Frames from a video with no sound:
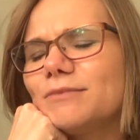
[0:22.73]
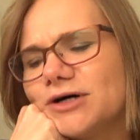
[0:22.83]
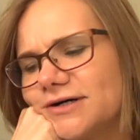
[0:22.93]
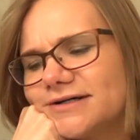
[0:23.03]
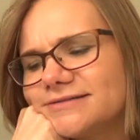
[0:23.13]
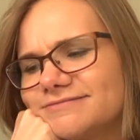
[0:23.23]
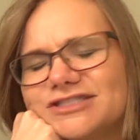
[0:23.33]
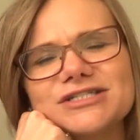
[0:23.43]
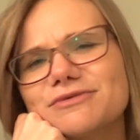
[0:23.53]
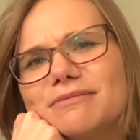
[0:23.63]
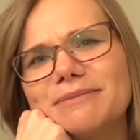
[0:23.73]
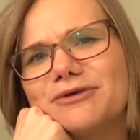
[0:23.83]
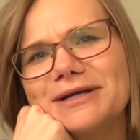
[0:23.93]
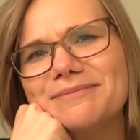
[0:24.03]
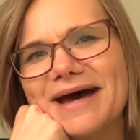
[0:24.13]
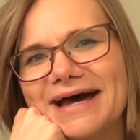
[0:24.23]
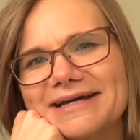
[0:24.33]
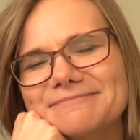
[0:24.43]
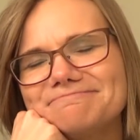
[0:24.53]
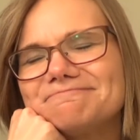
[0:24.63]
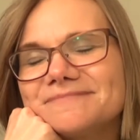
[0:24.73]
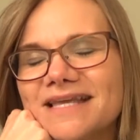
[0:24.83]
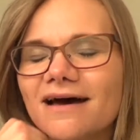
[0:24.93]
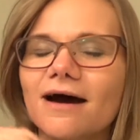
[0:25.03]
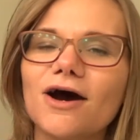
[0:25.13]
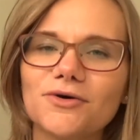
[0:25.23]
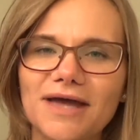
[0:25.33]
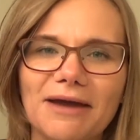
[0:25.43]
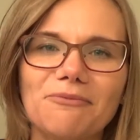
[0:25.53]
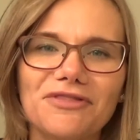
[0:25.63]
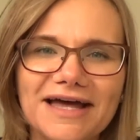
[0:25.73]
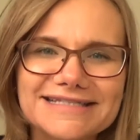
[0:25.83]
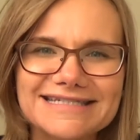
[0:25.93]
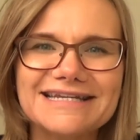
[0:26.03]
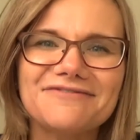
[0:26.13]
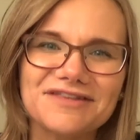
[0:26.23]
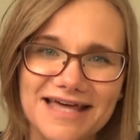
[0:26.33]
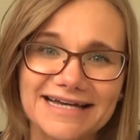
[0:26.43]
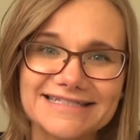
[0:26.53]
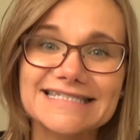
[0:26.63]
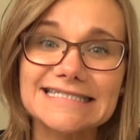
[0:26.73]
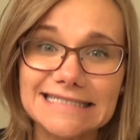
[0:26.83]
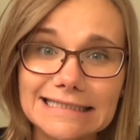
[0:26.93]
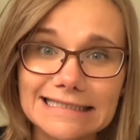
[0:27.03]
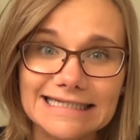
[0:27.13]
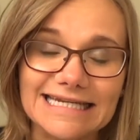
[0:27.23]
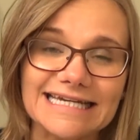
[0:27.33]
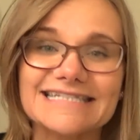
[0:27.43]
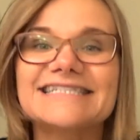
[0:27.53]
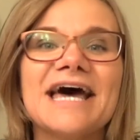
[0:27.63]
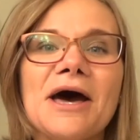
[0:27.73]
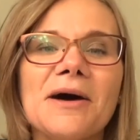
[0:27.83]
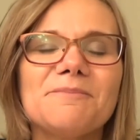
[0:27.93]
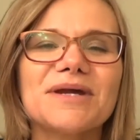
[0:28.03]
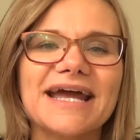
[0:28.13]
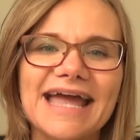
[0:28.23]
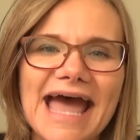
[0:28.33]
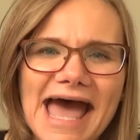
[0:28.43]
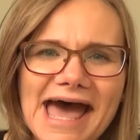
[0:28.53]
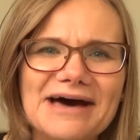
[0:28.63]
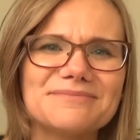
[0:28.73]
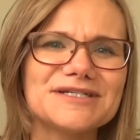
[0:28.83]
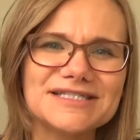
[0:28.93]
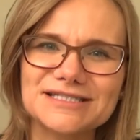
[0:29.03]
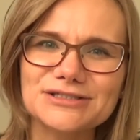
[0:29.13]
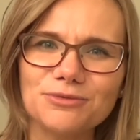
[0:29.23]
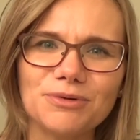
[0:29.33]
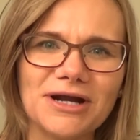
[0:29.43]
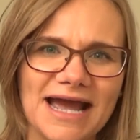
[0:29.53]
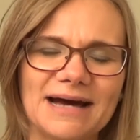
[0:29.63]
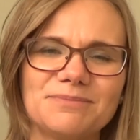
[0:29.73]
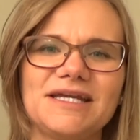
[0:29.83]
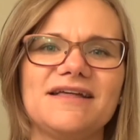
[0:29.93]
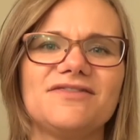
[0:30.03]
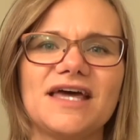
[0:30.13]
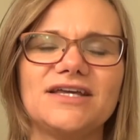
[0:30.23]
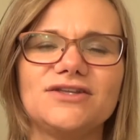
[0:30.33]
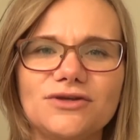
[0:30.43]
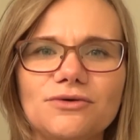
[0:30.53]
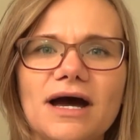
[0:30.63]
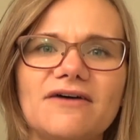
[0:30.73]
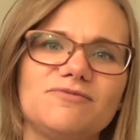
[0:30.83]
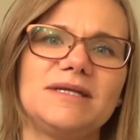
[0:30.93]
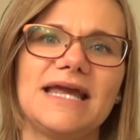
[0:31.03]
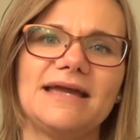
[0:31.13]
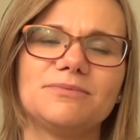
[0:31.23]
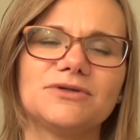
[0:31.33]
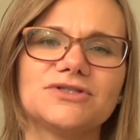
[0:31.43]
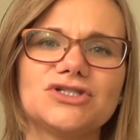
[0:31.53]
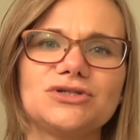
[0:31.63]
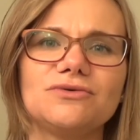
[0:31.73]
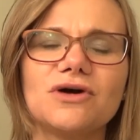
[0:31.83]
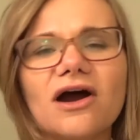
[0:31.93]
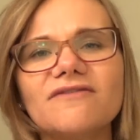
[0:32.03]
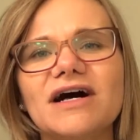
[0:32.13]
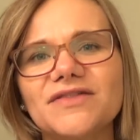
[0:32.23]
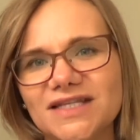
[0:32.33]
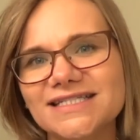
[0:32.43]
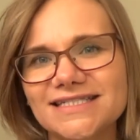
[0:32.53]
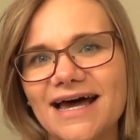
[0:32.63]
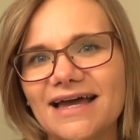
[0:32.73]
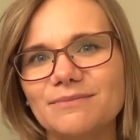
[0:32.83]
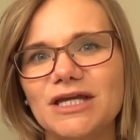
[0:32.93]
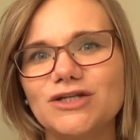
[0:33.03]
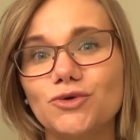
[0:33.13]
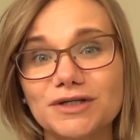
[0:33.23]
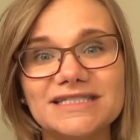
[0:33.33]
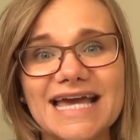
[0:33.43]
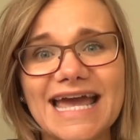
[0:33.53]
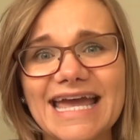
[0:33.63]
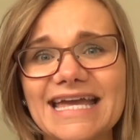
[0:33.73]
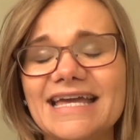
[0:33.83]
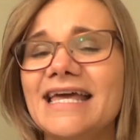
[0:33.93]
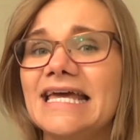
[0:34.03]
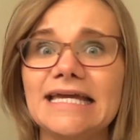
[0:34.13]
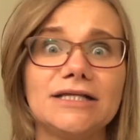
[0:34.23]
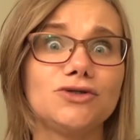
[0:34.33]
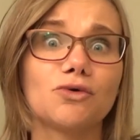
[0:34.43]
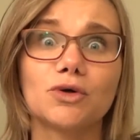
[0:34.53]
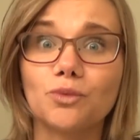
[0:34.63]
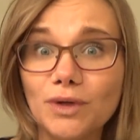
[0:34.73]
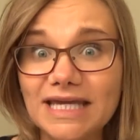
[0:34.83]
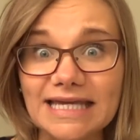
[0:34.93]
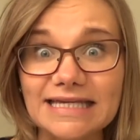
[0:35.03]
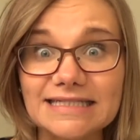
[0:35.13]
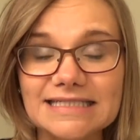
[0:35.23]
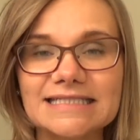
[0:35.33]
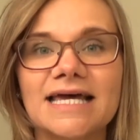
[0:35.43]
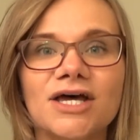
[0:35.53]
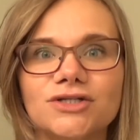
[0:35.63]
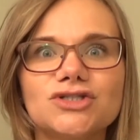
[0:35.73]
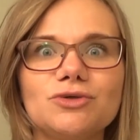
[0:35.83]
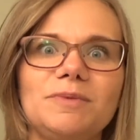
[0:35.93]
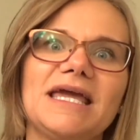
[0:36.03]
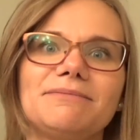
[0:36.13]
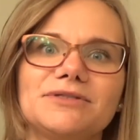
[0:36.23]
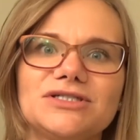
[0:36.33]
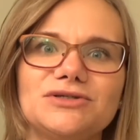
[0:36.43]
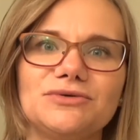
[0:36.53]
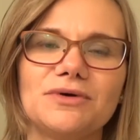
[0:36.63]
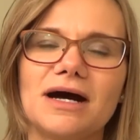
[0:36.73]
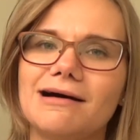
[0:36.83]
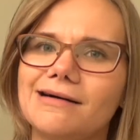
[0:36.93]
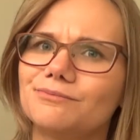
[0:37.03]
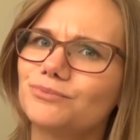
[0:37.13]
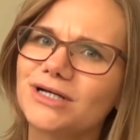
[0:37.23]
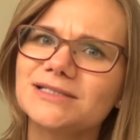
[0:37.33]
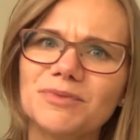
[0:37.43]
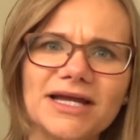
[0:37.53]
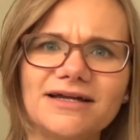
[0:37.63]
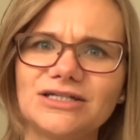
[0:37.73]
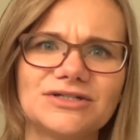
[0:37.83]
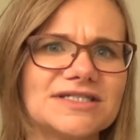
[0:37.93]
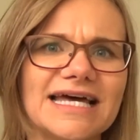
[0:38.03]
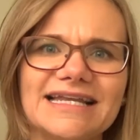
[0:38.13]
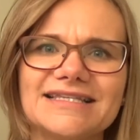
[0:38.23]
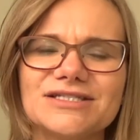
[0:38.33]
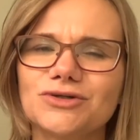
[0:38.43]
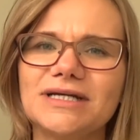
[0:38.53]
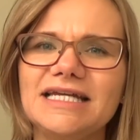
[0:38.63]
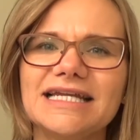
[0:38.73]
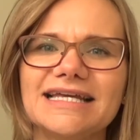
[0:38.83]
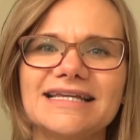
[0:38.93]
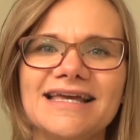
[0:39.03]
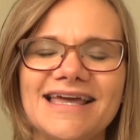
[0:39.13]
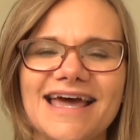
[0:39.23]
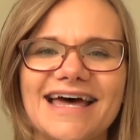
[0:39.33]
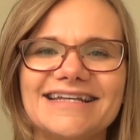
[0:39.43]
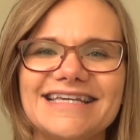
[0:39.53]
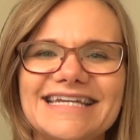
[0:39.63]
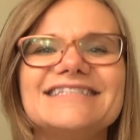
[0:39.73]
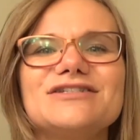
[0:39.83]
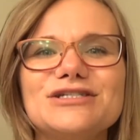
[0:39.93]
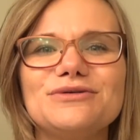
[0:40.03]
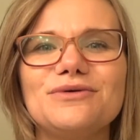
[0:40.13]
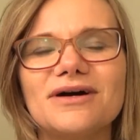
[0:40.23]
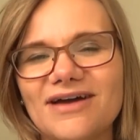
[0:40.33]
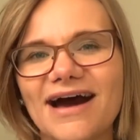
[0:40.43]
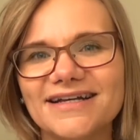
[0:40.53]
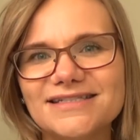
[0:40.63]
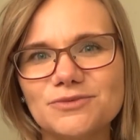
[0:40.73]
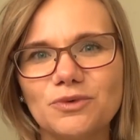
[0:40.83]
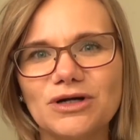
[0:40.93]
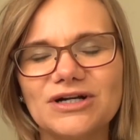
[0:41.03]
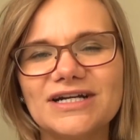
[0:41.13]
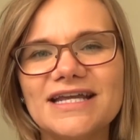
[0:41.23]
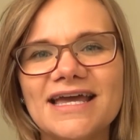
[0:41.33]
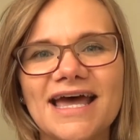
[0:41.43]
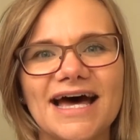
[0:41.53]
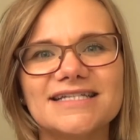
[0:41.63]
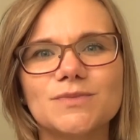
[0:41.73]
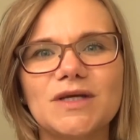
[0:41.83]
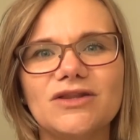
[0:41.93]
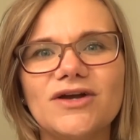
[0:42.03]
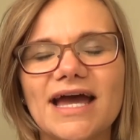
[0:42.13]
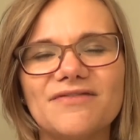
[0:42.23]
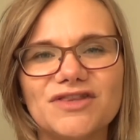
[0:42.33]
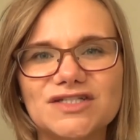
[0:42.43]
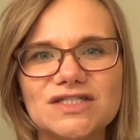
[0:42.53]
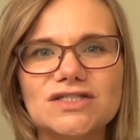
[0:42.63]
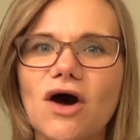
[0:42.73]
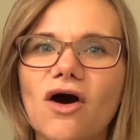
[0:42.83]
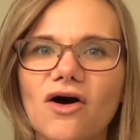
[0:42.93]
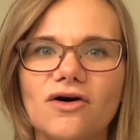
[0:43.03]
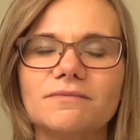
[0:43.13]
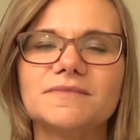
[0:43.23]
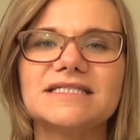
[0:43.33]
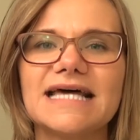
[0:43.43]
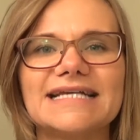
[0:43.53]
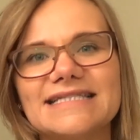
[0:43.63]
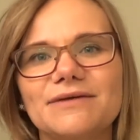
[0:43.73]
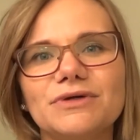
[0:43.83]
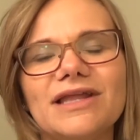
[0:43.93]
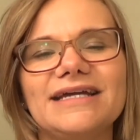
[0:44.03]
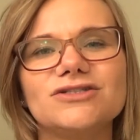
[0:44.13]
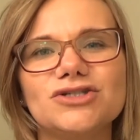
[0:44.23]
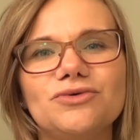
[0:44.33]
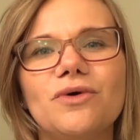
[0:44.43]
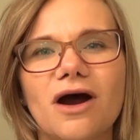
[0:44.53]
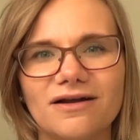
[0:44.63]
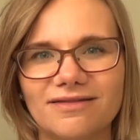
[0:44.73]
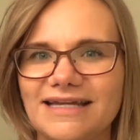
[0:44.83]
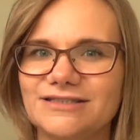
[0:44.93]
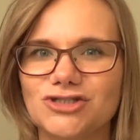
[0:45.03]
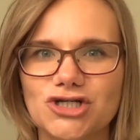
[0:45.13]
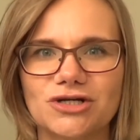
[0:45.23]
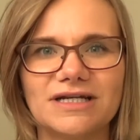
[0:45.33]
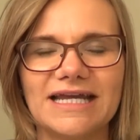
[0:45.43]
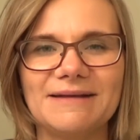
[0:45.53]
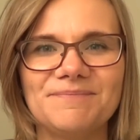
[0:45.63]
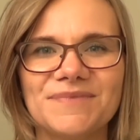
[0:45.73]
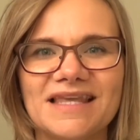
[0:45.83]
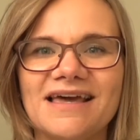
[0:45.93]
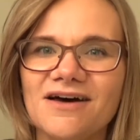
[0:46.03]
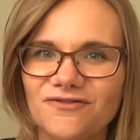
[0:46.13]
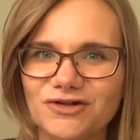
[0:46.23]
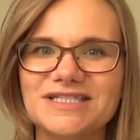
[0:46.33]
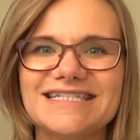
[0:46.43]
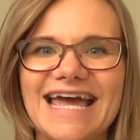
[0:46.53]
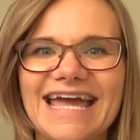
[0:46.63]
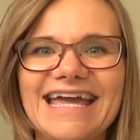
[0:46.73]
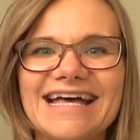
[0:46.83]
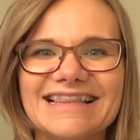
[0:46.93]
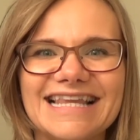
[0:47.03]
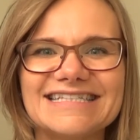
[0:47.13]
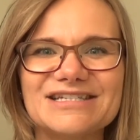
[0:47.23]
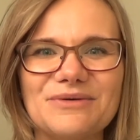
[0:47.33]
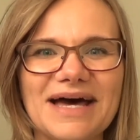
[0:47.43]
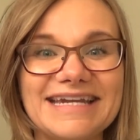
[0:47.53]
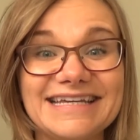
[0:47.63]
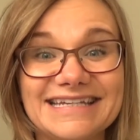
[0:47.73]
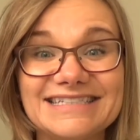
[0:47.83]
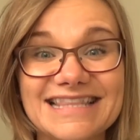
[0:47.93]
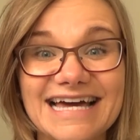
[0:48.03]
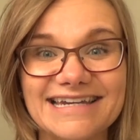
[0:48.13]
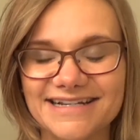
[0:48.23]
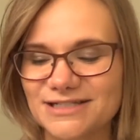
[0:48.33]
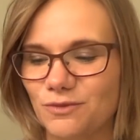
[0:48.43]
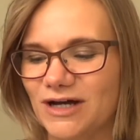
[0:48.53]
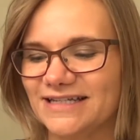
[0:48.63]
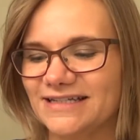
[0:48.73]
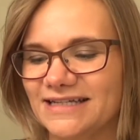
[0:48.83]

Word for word: Oh, just remembering back. Okay, well, that's enough of that silliness, but I am super happy that you have been able to carve out this time in your day, in your weeks, to be able to um, press play on your side of the screen and, and get into God's Word as we look at the Psalms as they relate to our Lenten journey. For today, let's go ahead and get into that next one.